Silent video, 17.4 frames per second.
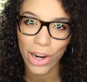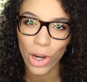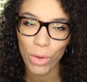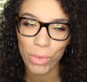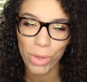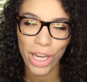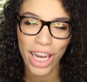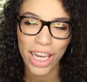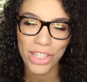I
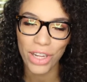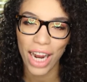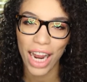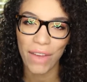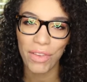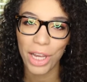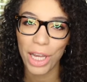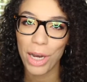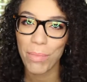hope you guys are
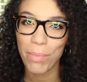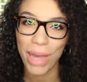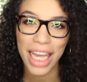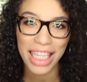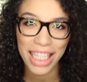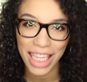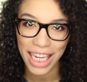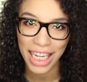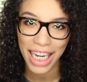having an
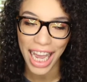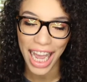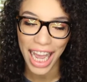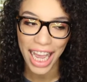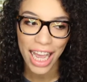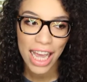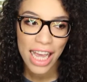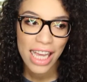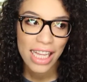amazing
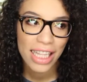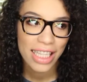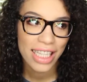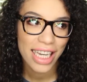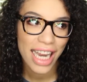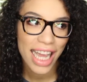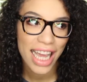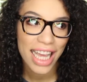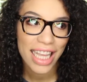day.
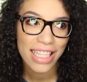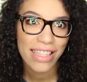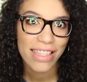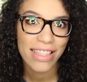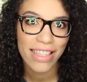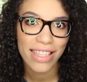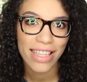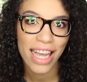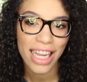Today is
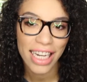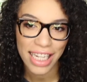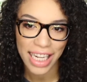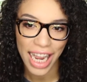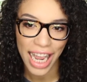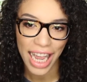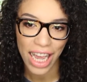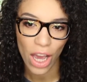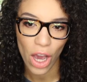
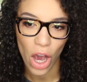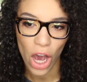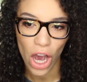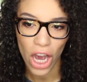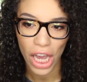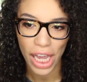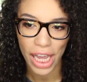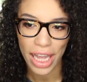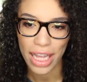Sunday,
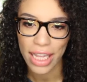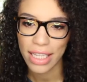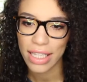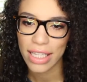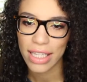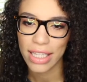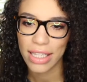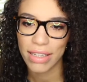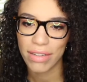
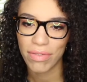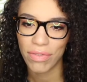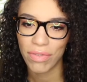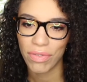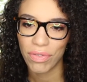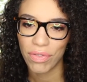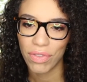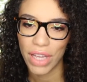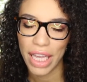August
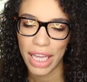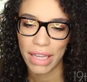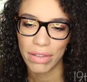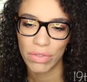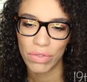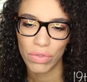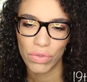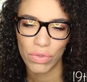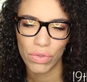
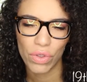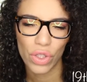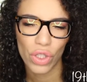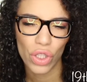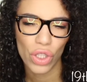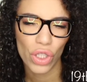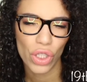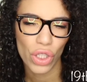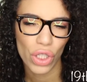
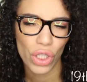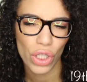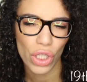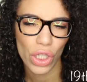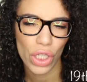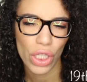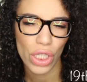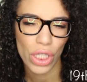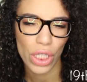
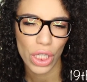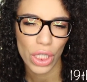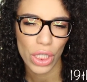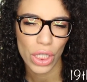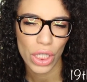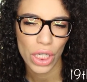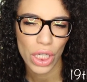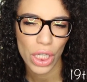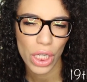15,
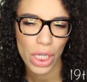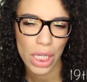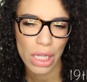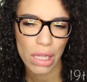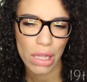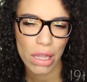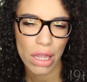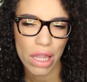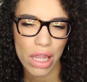
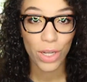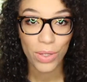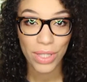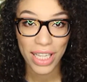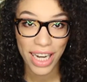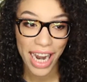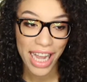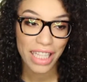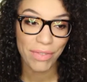16. So
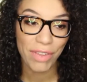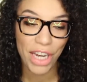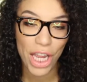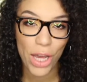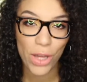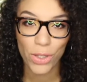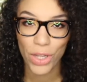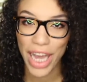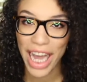today's
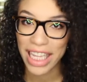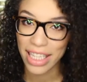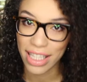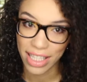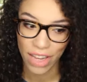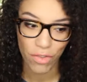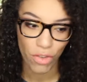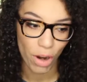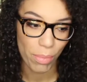video, as you guys can
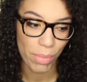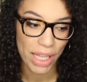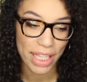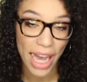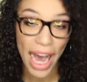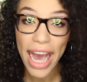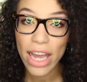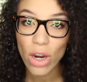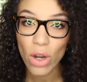see from the
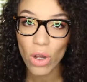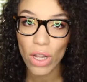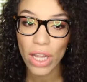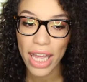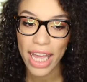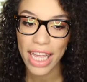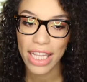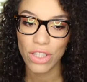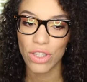title,
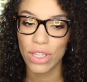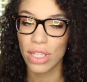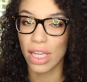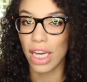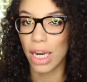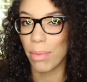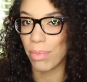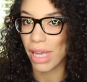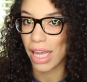is just
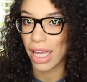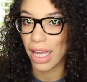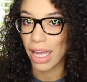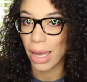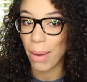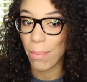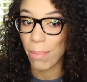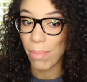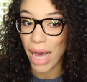going to
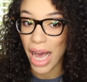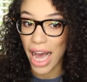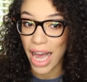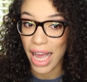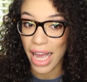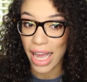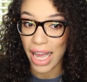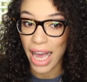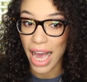be
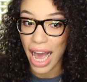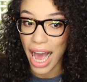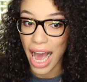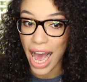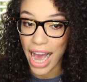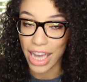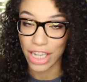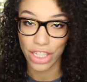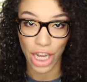my
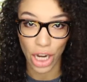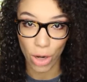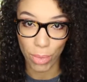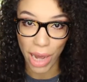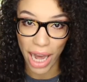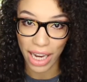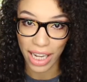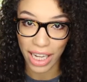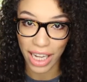eyeshadow
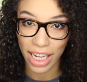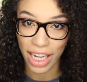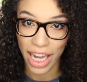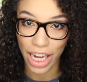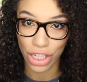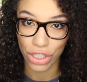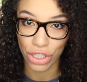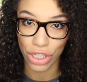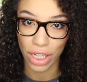palette
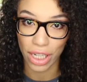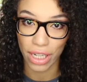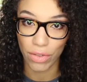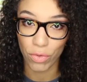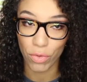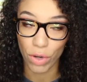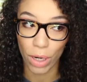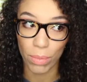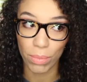
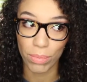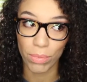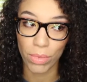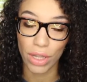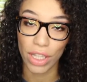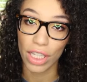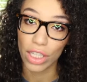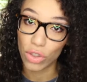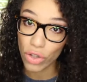collection
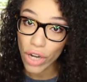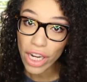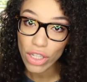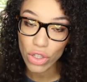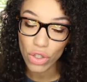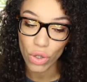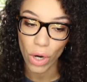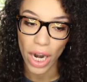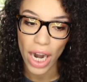from the
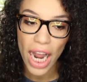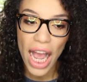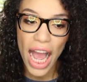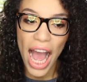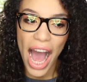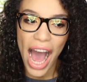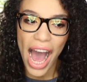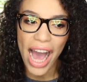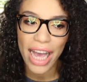drugstore.
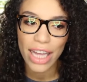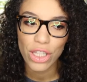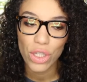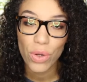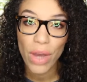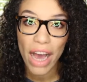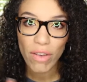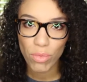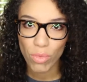I
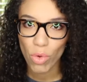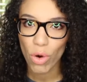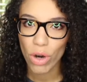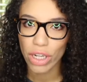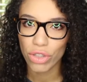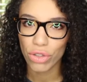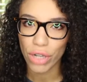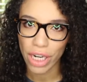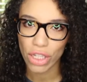do have
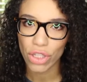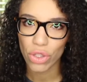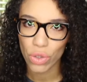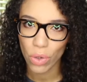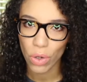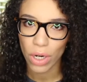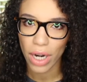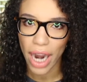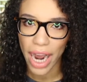more
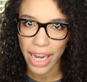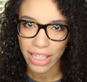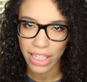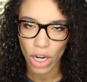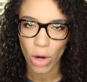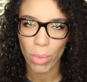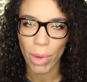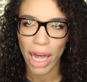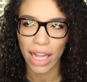drugstore
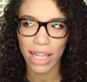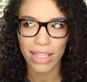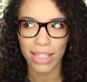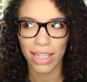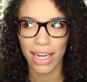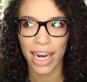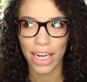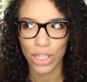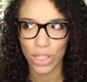eyeshadow palettes
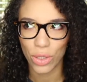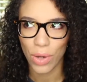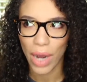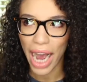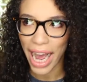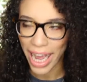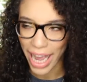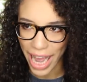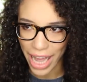than I do
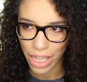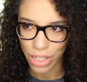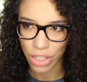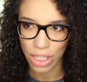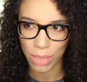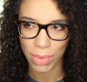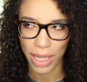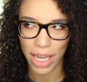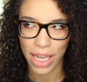high-end,
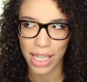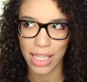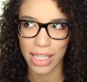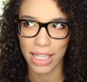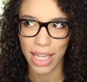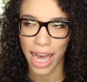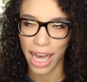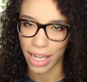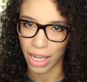just
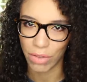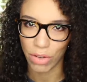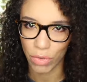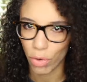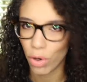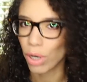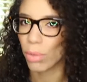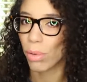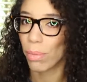because I love
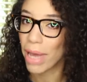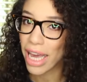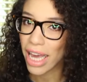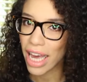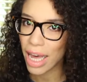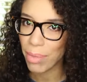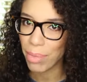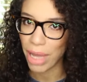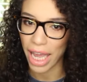affordable
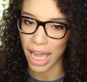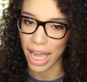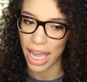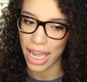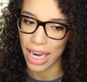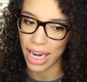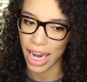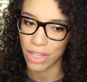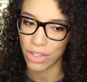makeup
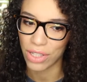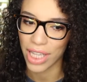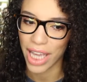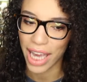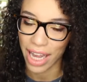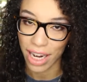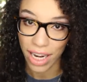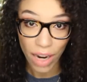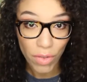and I just
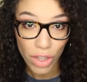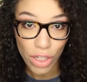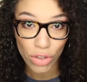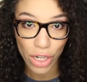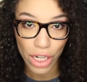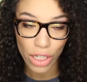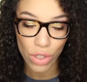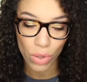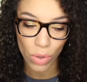can't get enough of the
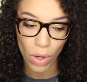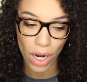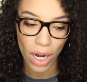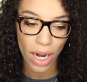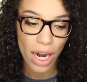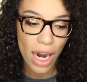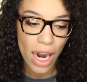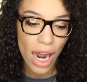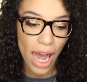
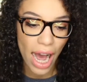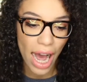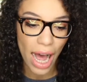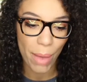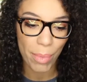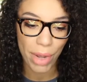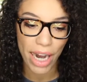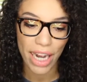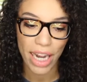drugstore.
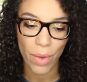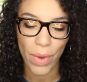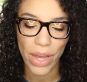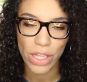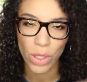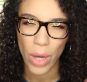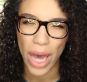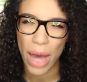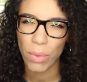But
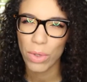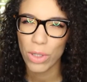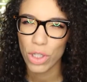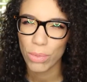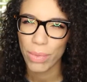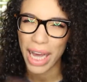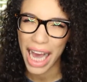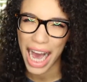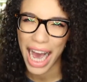anyway, so I will
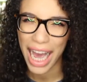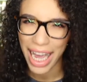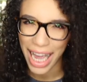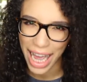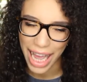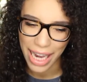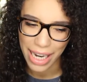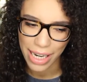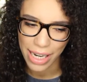do my
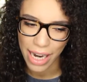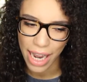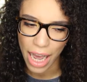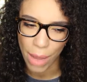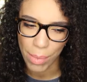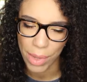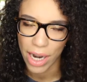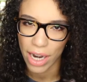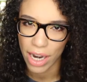high-end in
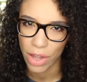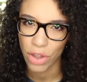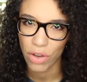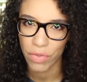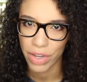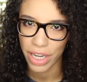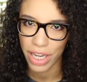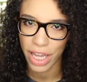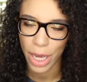
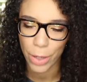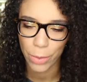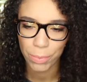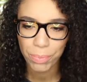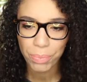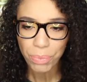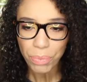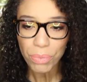another video.